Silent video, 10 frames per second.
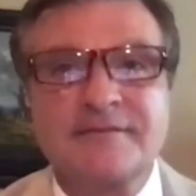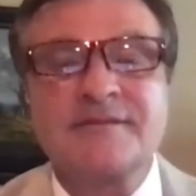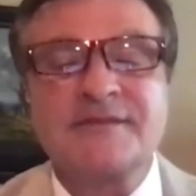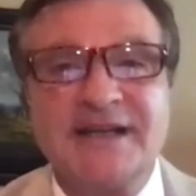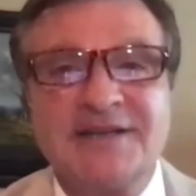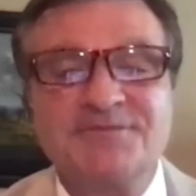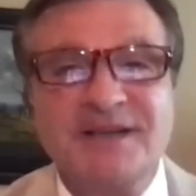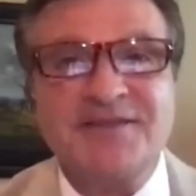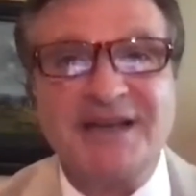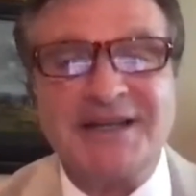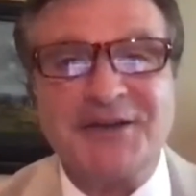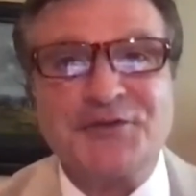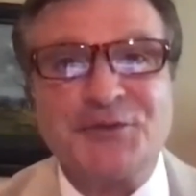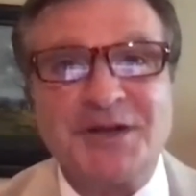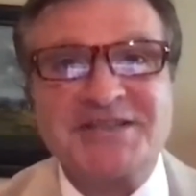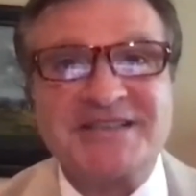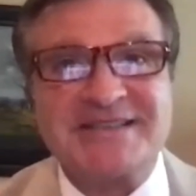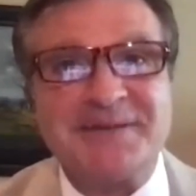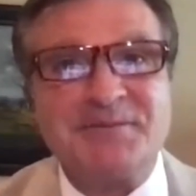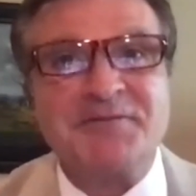I've had a little too much
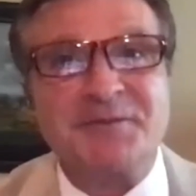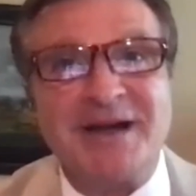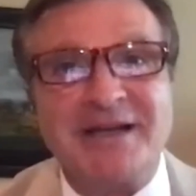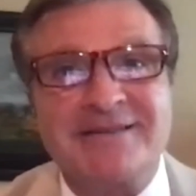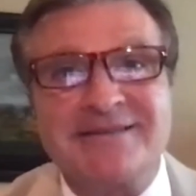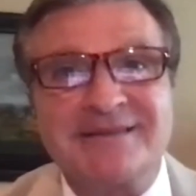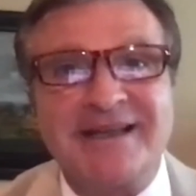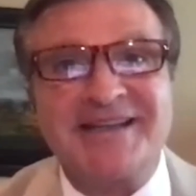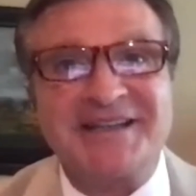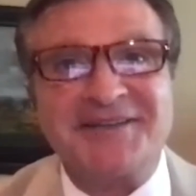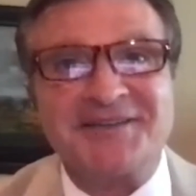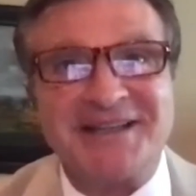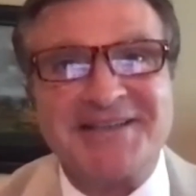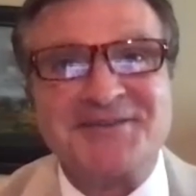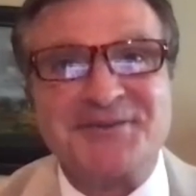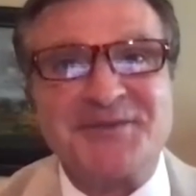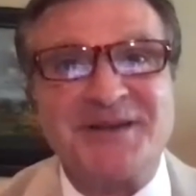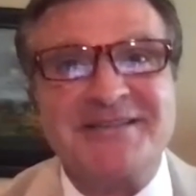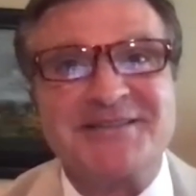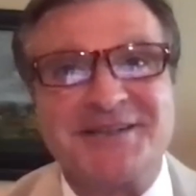excitement for my liking over the last 3
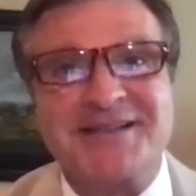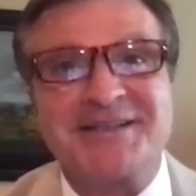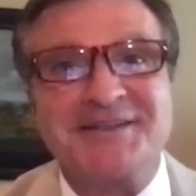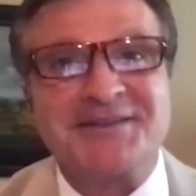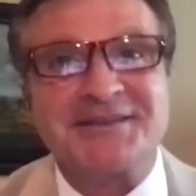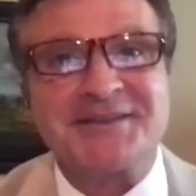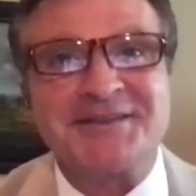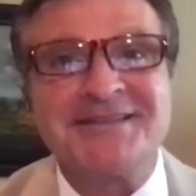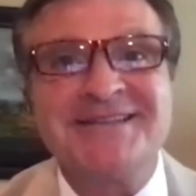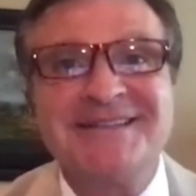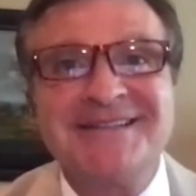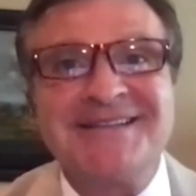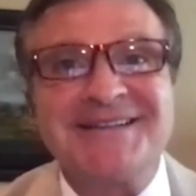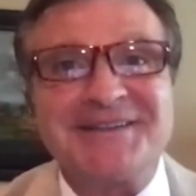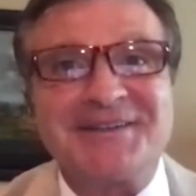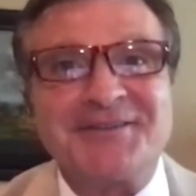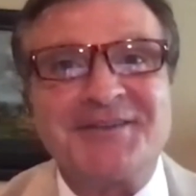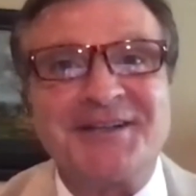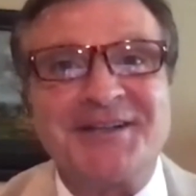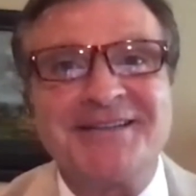months, so I could use a little
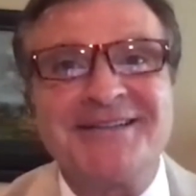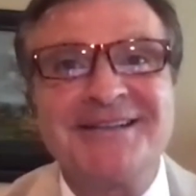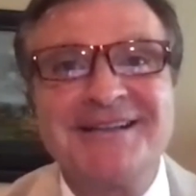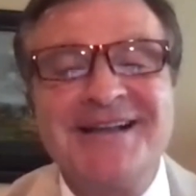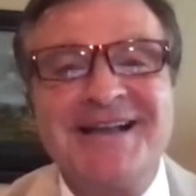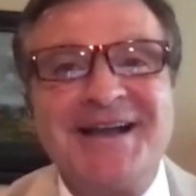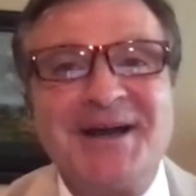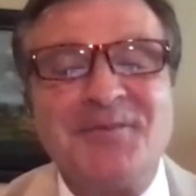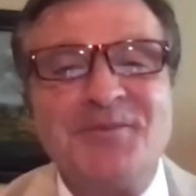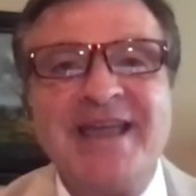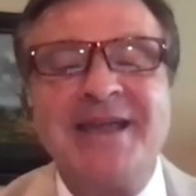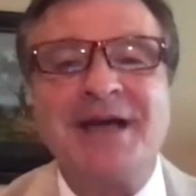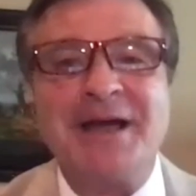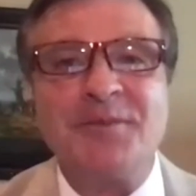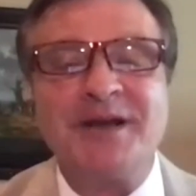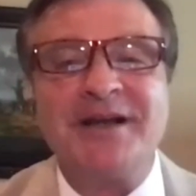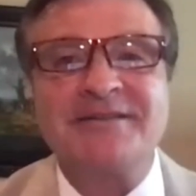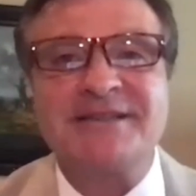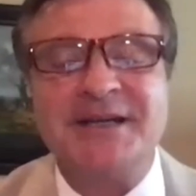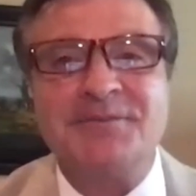dull. Hey, how
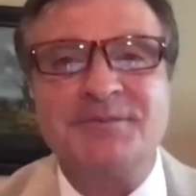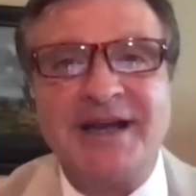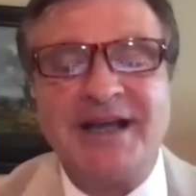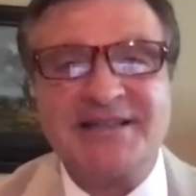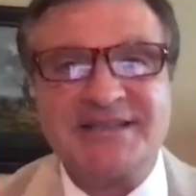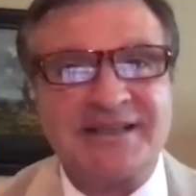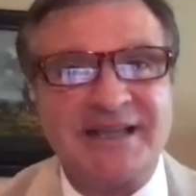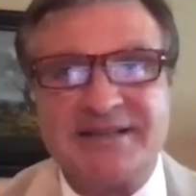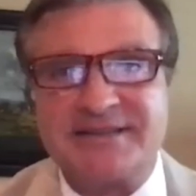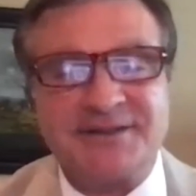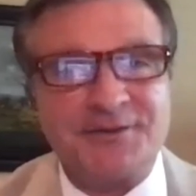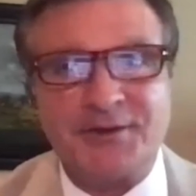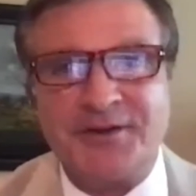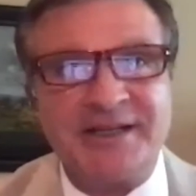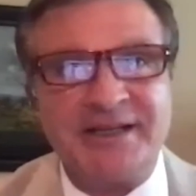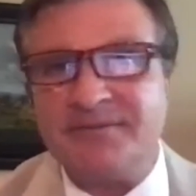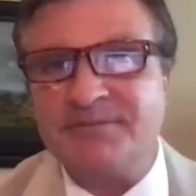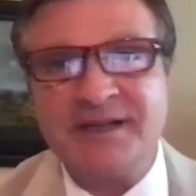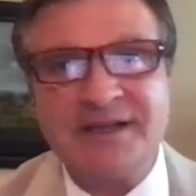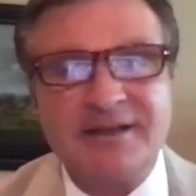about by asset classes? Are there any
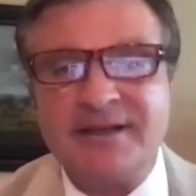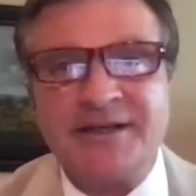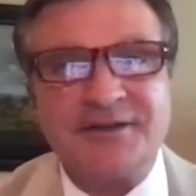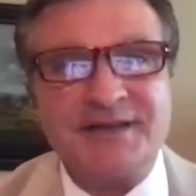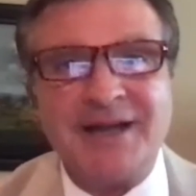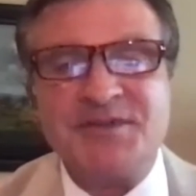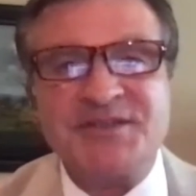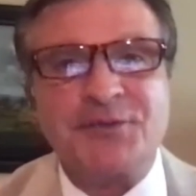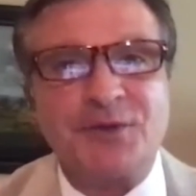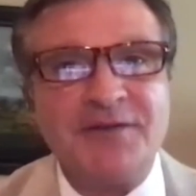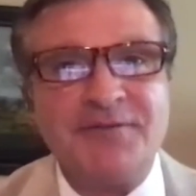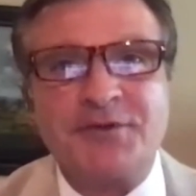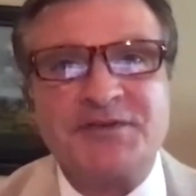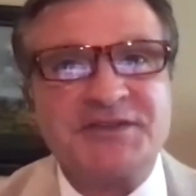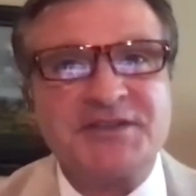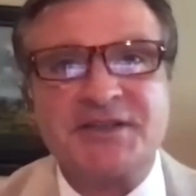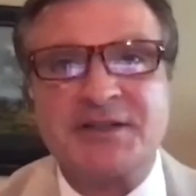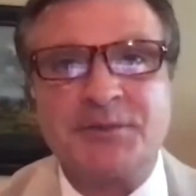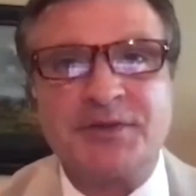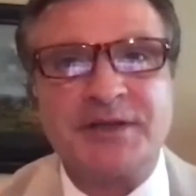diamonds in the rough, or is it just a complete